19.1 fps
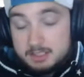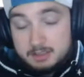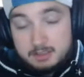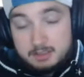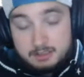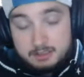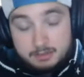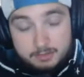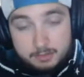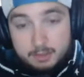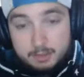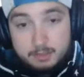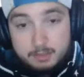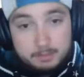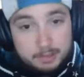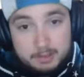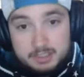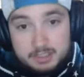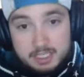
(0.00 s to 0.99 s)
For the Blue
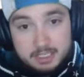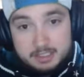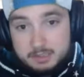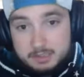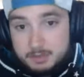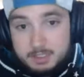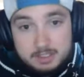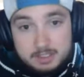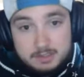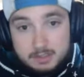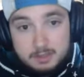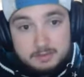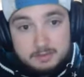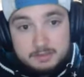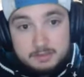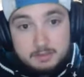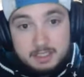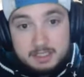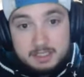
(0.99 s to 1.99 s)
Jackets, we deserved to be
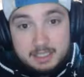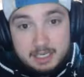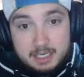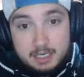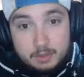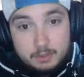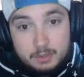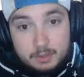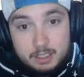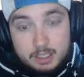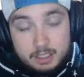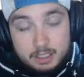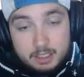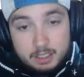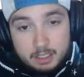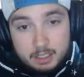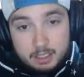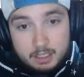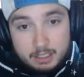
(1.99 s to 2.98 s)
down
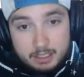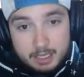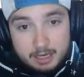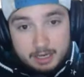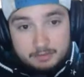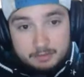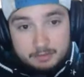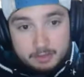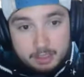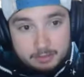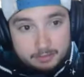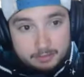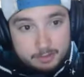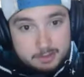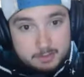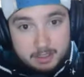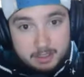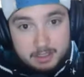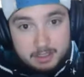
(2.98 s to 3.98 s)
after that first
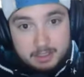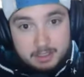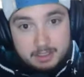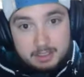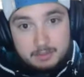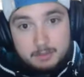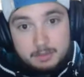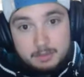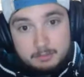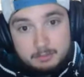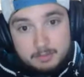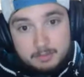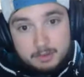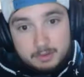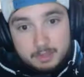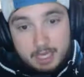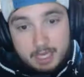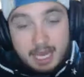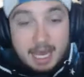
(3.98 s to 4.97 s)
period
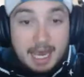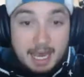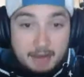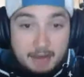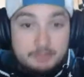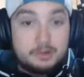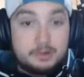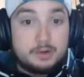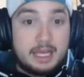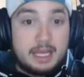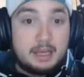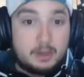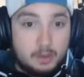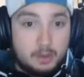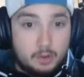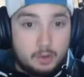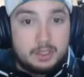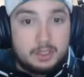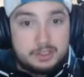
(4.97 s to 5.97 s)
after that goal, I
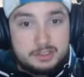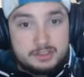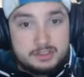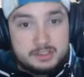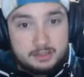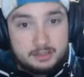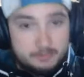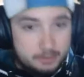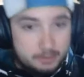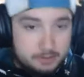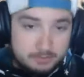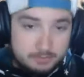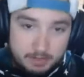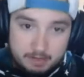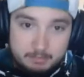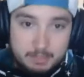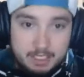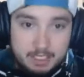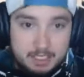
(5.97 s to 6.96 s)
should say. The first 5
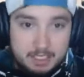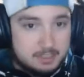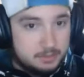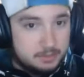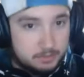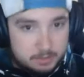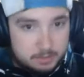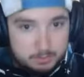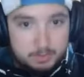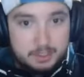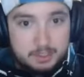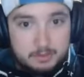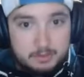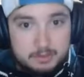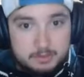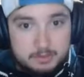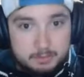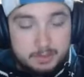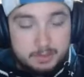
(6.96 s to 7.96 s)
minutes, it was
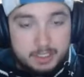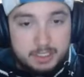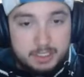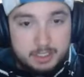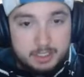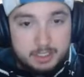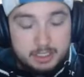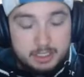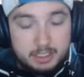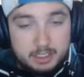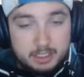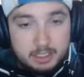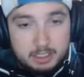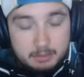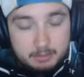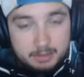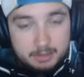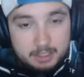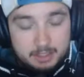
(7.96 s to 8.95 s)
pretty good.
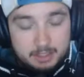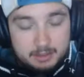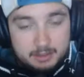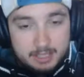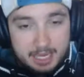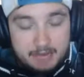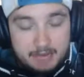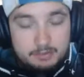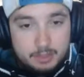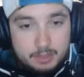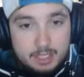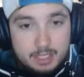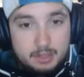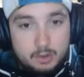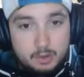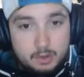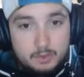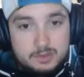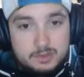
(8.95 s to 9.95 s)
But after that goal was
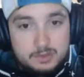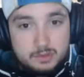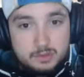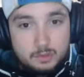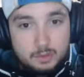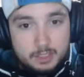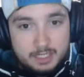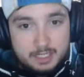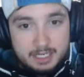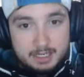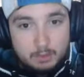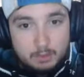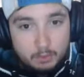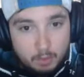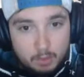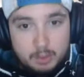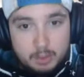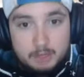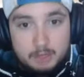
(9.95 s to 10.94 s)
scored, it kind of woke
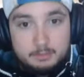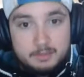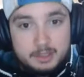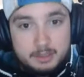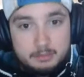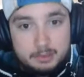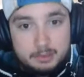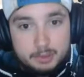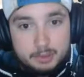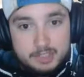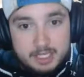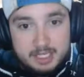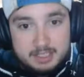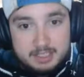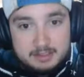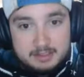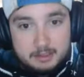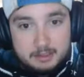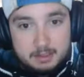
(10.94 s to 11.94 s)
up the Blue Jackets and they're
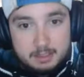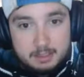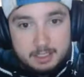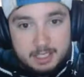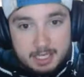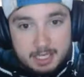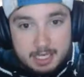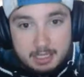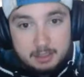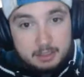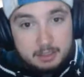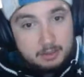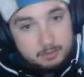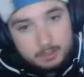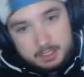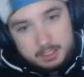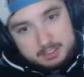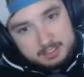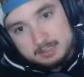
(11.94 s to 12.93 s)
like, hey, we can take
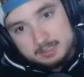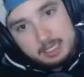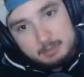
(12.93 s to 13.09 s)
this game.